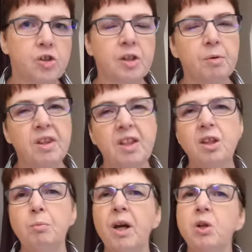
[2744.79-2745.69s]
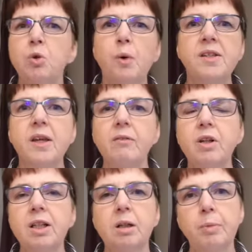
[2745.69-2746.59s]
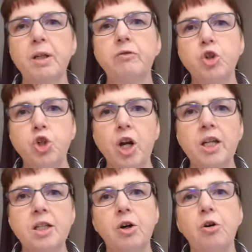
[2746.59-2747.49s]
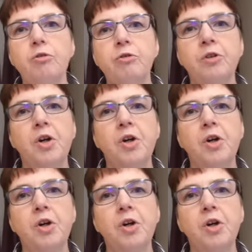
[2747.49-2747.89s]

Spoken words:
So I think you may always have a little bit of a trade-off